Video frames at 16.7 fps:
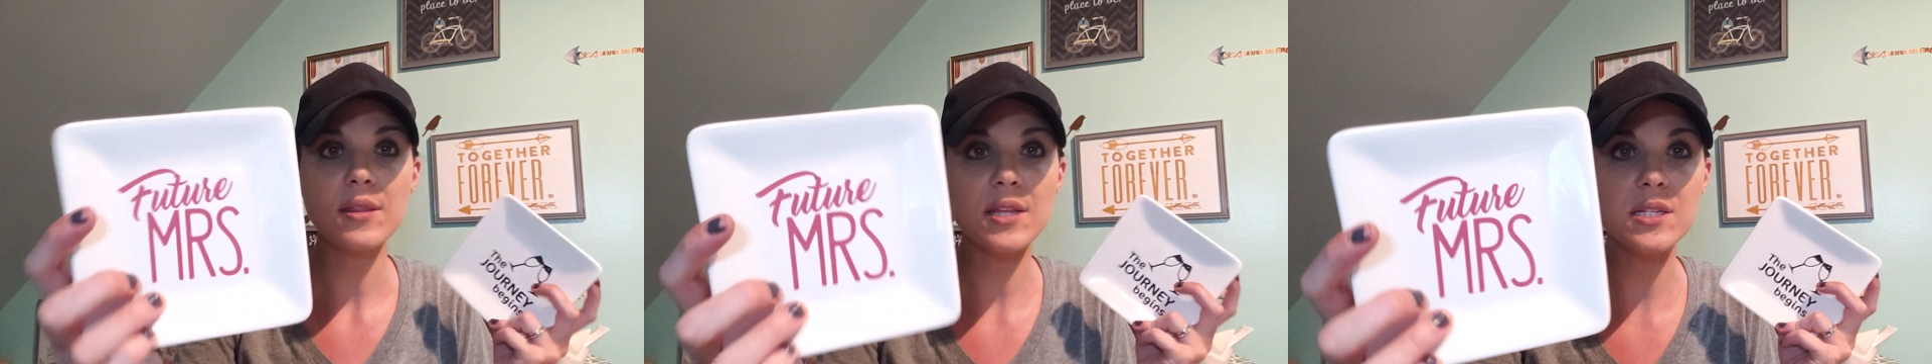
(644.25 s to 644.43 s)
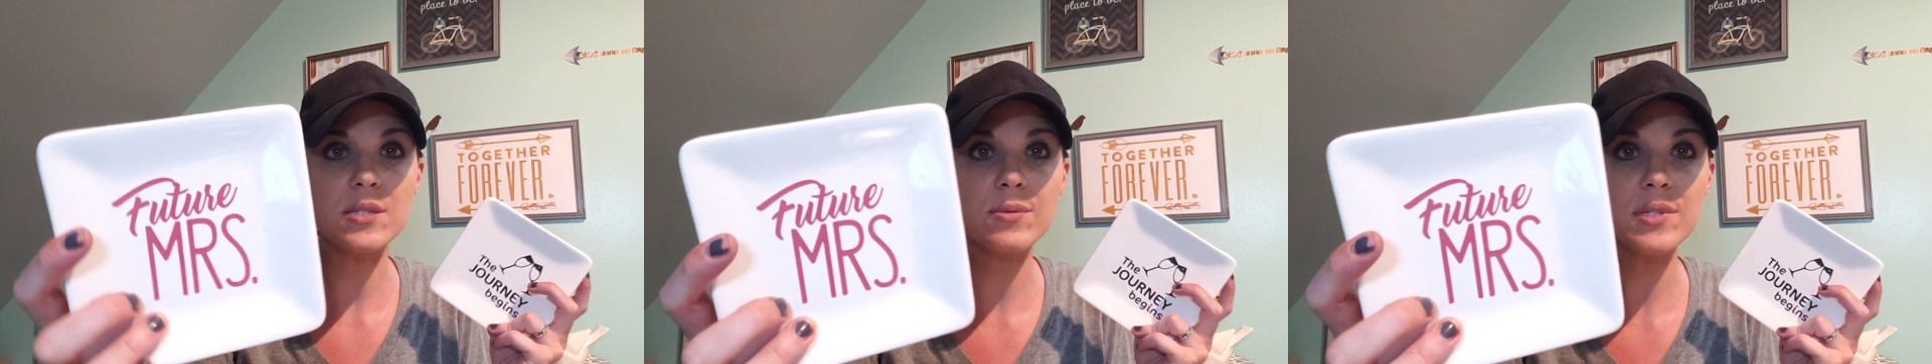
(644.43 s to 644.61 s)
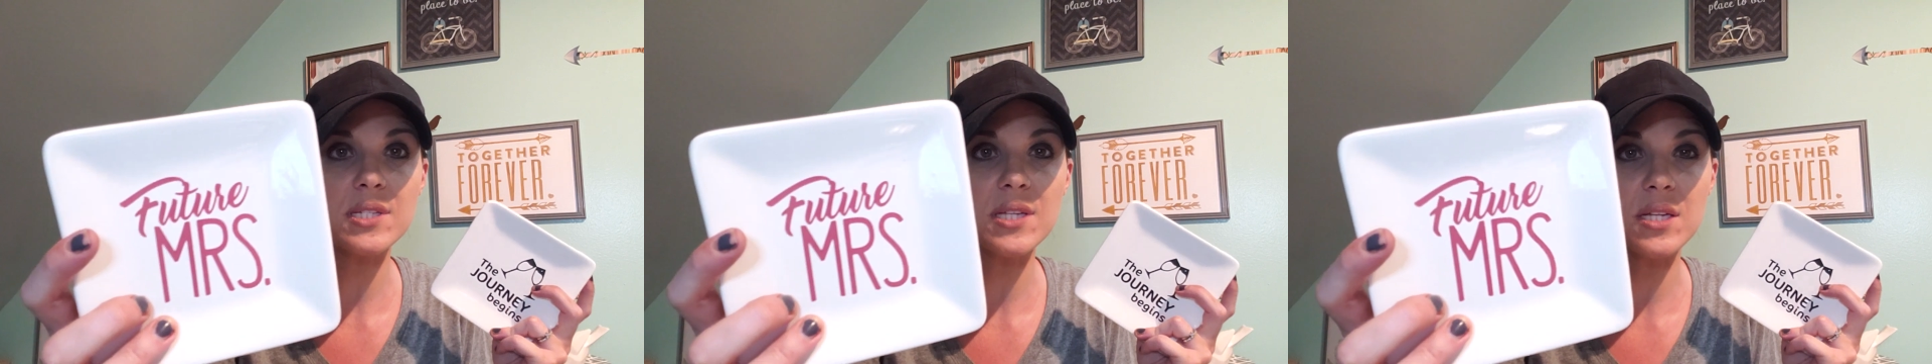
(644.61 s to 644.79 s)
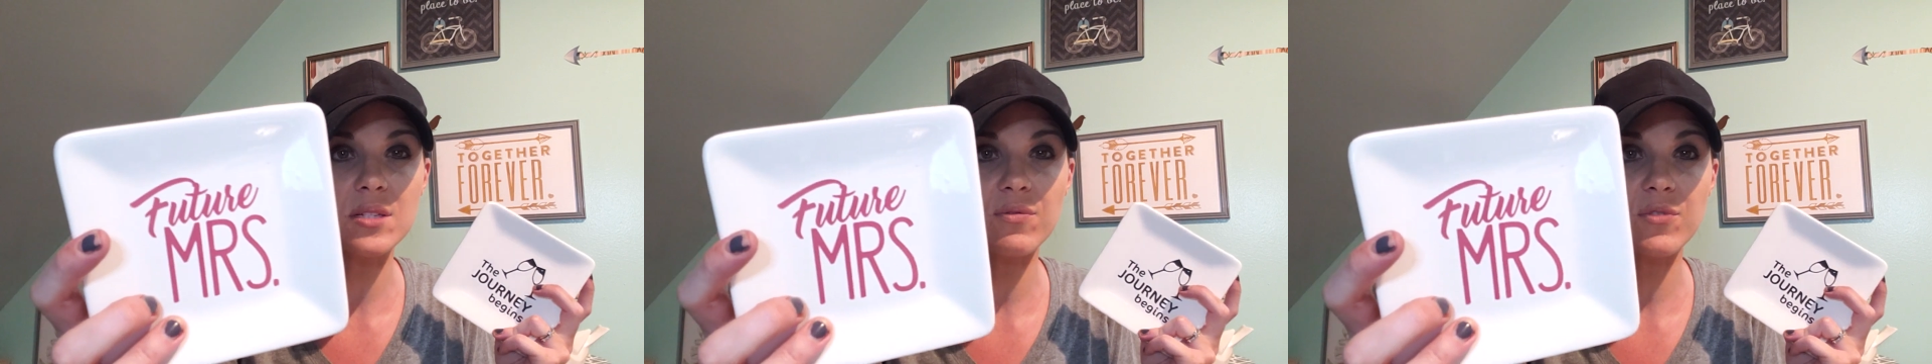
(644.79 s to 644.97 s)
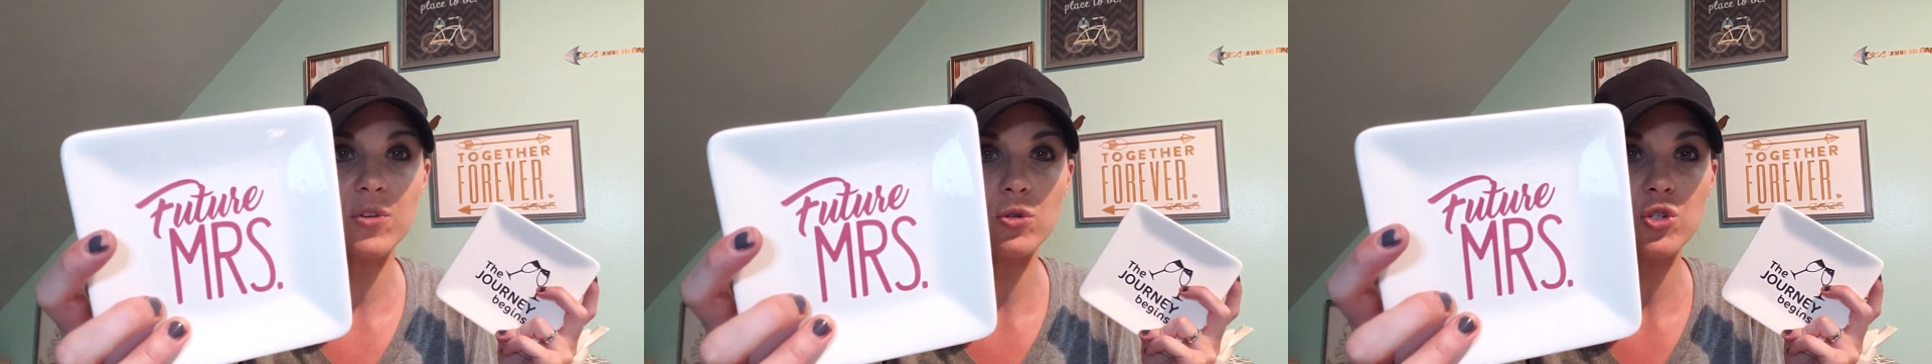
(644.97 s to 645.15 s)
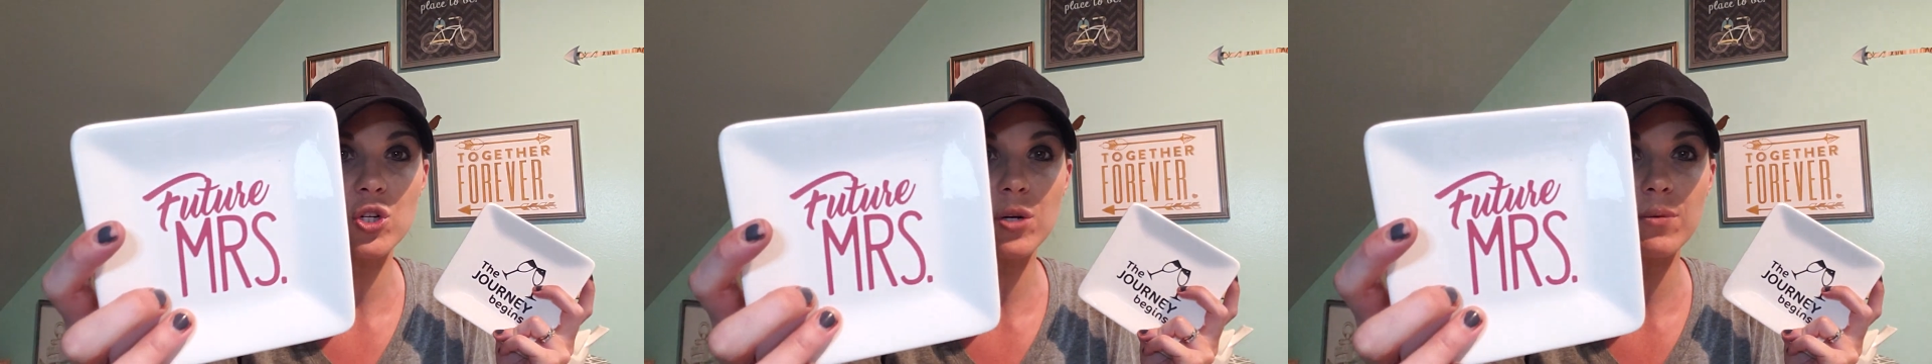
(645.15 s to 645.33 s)
This one says
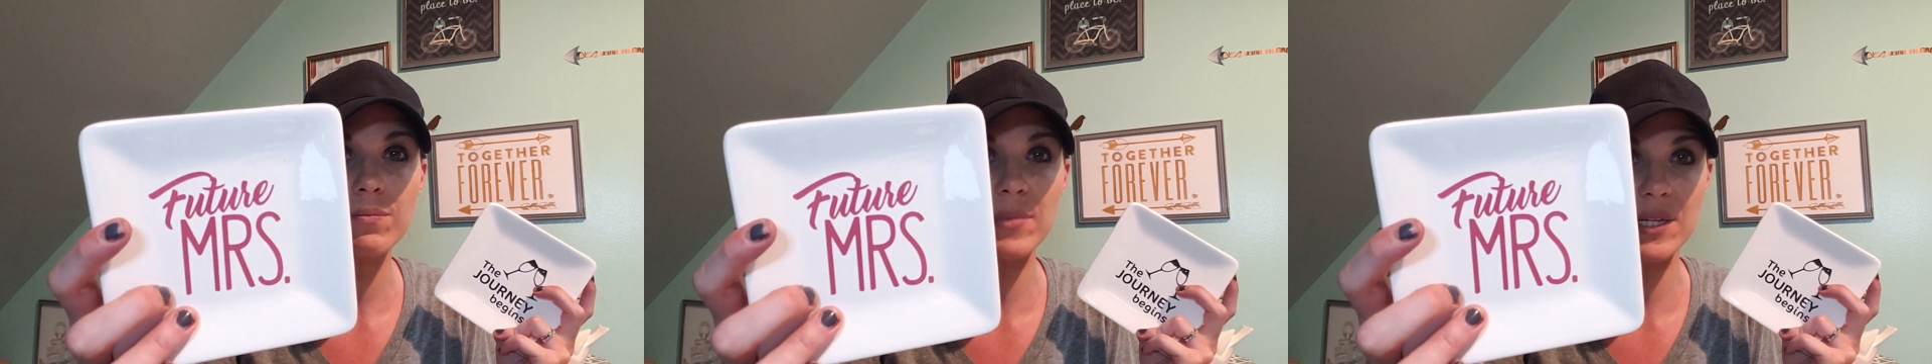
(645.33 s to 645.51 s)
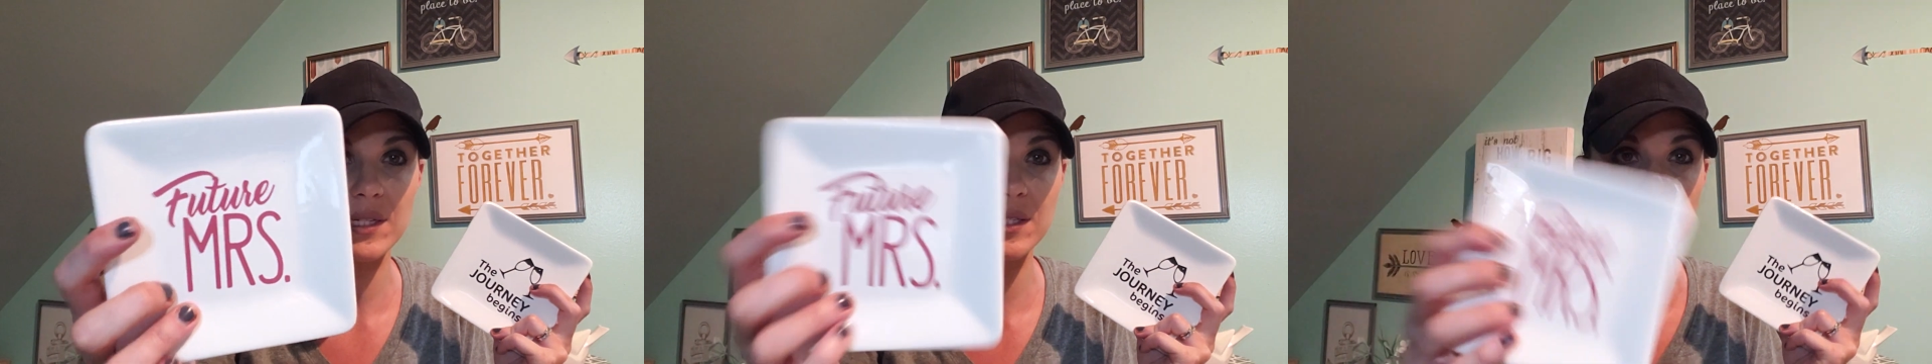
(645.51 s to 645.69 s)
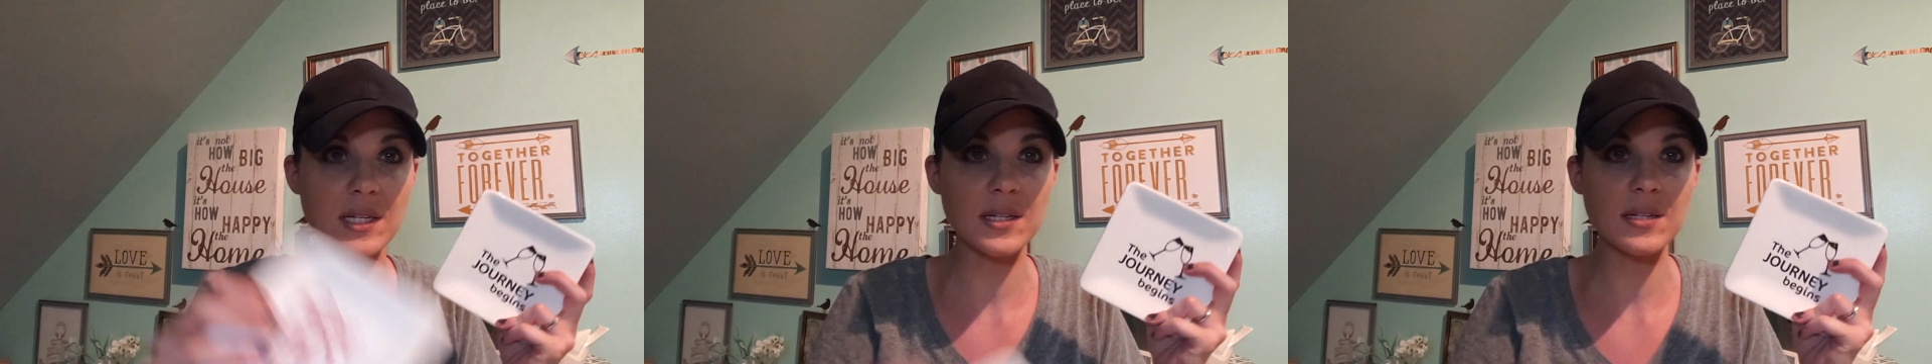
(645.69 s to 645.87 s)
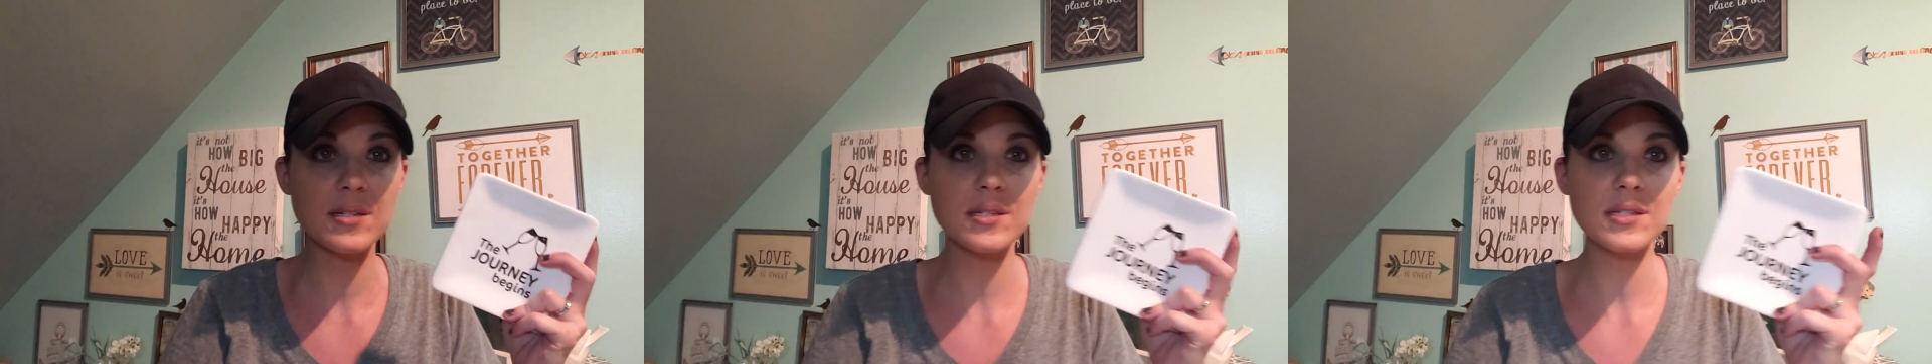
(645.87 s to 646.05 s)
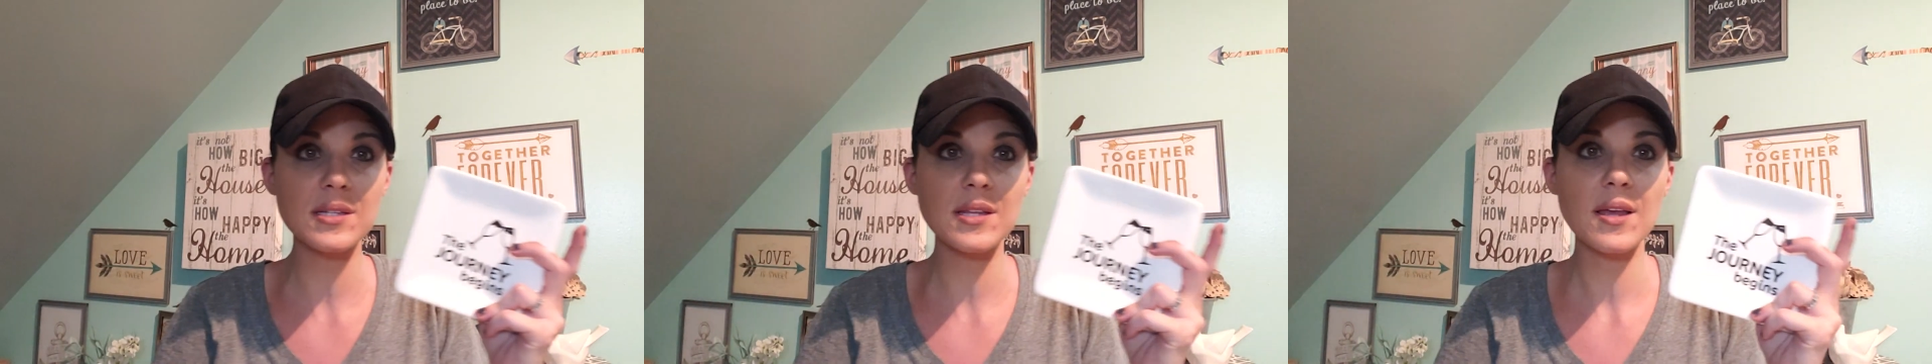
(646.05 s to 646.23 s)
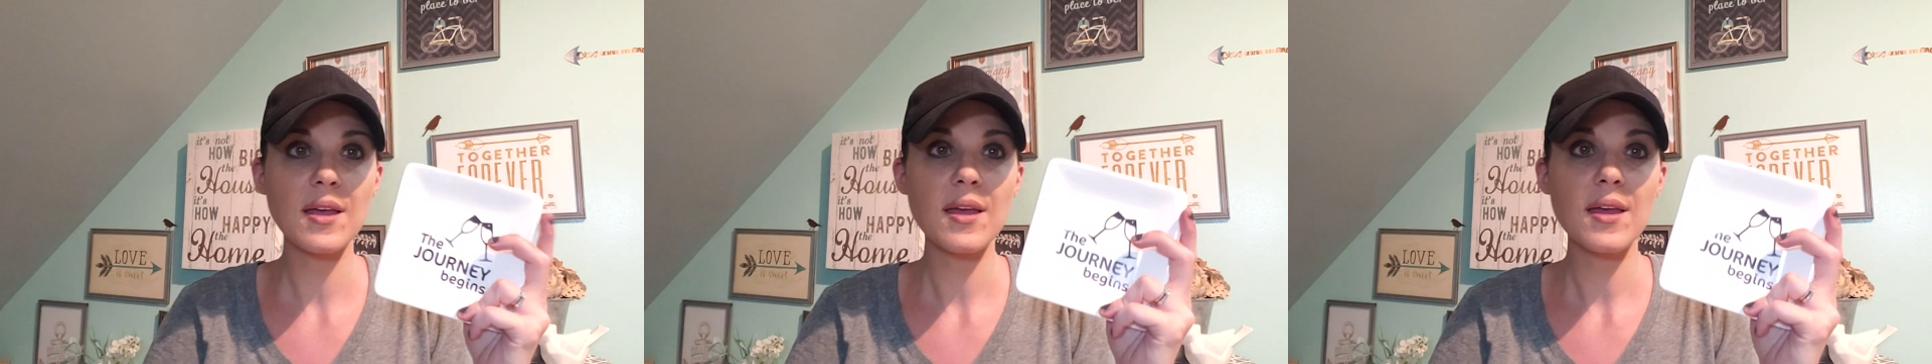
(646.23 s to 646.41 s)
future misses.